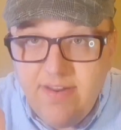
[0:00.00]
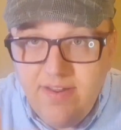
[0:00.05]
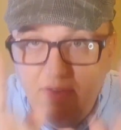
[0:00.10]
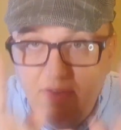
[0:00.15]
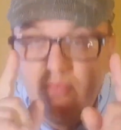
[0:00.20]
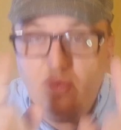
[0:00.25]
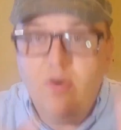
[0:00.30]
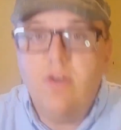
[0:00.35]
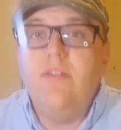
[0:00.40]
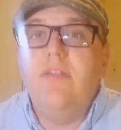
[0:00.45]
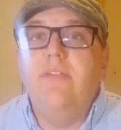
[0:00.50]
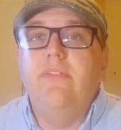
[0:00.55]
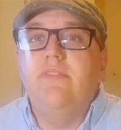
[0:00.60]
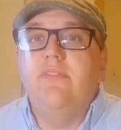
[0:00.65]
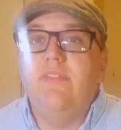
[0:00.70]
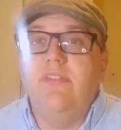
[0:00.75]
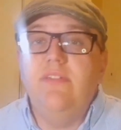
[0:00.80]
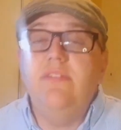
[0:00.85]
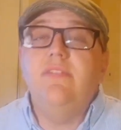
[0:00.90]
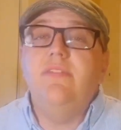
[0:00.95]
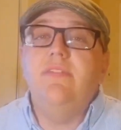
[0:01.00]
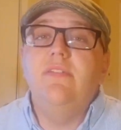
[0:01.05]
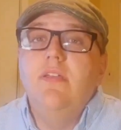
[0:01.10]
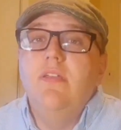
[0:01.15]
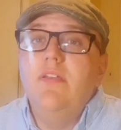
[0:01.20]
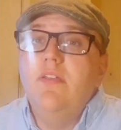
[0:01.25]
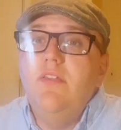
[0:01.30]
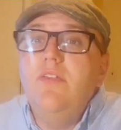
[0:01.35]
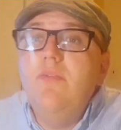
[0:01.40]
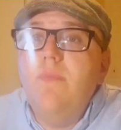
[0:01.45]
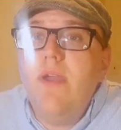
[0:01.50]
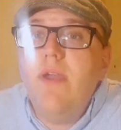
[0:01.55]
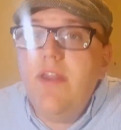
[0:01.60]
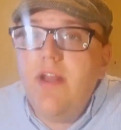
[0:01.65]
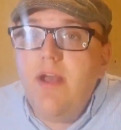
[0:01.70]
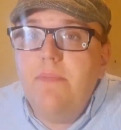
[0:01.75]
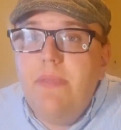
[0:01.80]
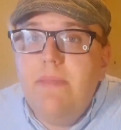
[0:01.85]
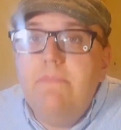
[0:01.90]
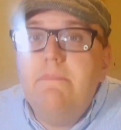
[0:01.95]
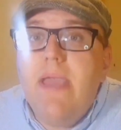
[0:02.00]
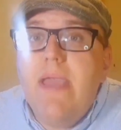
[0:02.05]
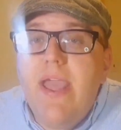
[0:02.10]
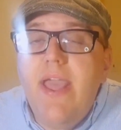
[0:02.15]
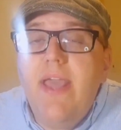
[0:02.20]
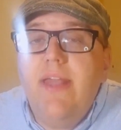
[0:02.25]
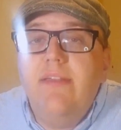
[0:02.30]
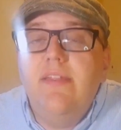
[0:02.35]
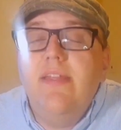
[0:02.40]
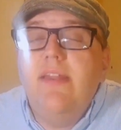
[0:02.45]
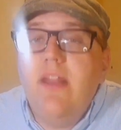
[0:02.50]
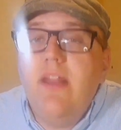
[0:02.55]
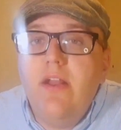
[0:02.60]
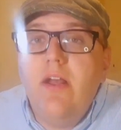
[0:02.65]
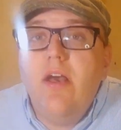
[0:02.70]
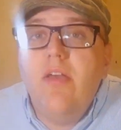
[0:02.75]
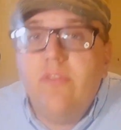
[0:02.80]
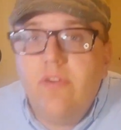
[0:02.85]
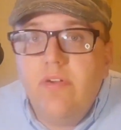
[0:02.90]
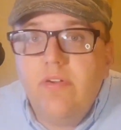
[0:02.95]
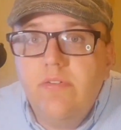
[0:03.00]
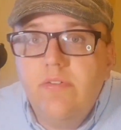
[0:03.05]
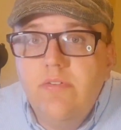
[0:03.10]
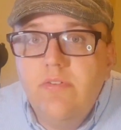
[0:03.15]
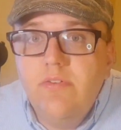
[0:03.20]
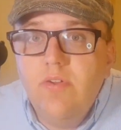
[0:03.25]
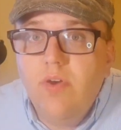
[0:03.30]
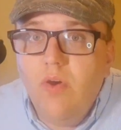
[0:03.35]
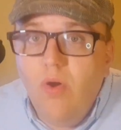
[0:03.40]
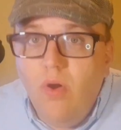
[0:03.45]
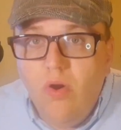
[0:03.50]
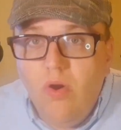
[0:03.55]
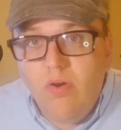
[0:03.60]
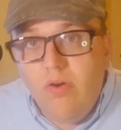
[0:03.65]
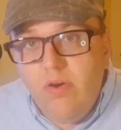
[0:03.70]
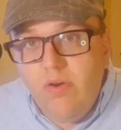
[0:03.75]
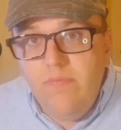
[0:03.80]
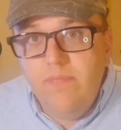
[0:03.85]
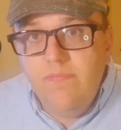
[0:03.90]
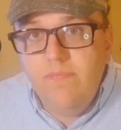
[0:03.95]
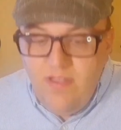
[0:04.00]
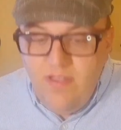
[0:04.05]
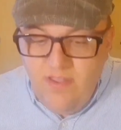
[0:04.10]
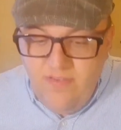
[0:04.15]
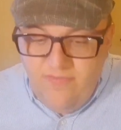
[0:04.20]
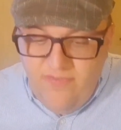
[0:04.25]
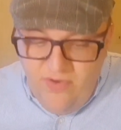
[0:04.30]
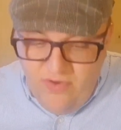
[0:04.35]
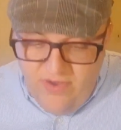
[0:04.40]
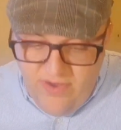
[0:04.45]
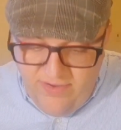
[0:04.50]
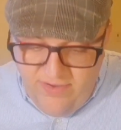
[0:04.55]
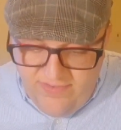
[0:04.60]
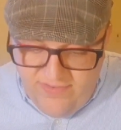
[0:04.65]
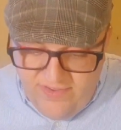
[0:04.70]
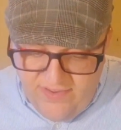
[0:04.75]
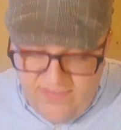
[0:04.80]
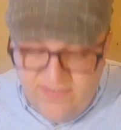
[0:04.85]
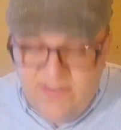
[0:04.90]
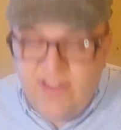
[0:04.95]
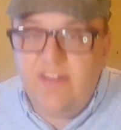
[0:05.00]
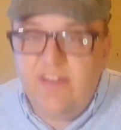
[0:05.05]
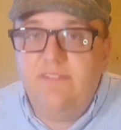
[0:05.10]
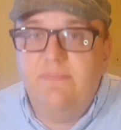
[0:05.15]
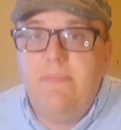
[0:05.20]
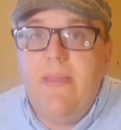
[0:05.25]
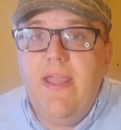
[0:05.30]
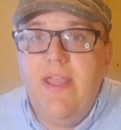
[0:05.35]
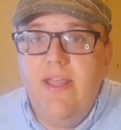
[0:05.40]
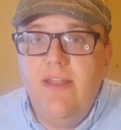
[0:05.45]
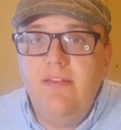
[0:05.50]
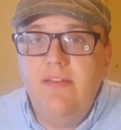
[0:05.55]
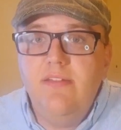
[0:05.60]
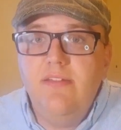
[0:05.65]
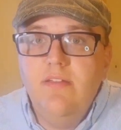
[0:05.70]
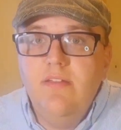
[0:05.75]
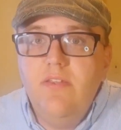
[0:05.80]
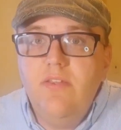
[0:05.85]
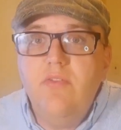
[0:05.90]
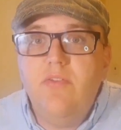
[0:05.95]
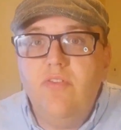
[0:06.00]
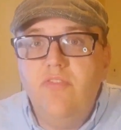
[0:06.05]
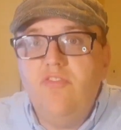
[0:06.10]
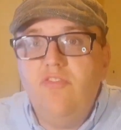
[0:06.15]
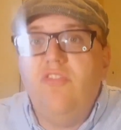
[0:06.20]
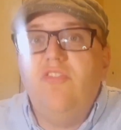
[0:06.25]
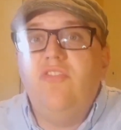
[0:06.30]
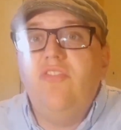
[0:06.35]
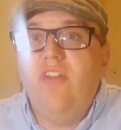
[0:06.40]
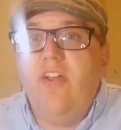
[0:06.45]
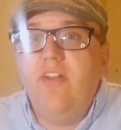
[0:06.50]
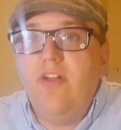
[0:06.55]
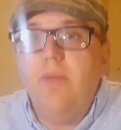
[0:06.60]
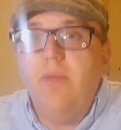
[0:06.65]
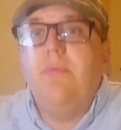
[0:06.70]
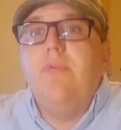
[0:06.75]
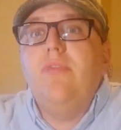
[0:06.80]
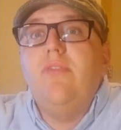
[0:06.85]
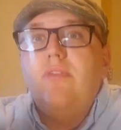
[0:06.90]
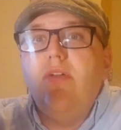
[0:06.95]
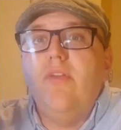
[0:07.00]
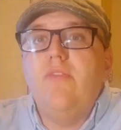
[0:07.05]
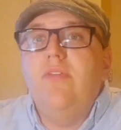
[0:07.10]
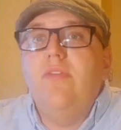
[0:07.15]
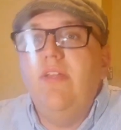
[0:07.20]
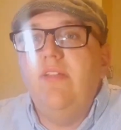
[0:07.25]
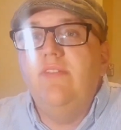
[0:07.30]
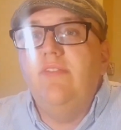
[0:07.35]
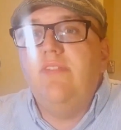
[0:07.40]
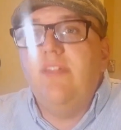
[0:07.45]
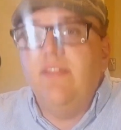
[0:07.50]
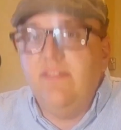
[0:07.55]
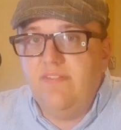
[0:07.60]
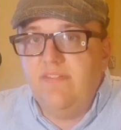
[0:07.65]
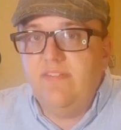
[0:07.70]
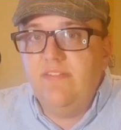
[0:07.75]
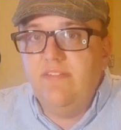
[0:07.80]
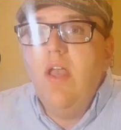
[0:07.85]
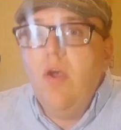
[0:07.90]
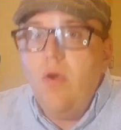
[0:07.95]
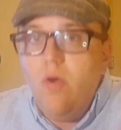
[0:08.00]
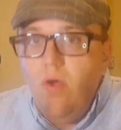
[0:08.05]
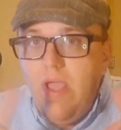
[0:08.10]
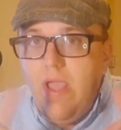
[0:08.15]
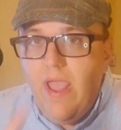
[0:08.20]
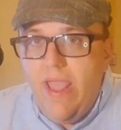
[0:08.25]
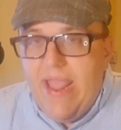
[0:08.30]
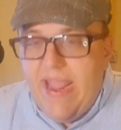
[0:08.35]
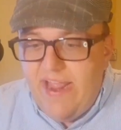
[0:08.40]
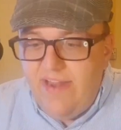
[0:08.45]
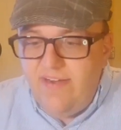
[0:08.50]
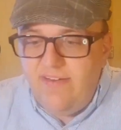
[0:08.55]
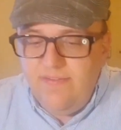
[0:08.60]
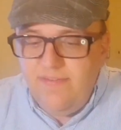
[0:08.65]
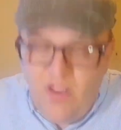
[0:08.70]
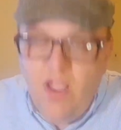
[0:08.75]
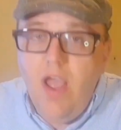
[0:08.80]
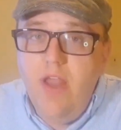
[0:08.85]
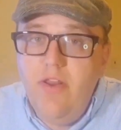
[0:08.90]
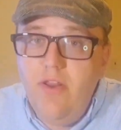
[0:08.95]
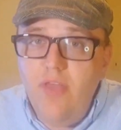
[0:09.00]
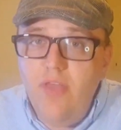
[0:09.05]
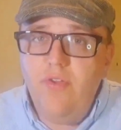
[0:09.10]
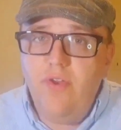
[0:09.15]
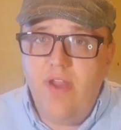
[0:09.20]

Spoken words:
in one instance, you might not be banned in another. Or if your instance gets banned, you can just sign up with another instance. And another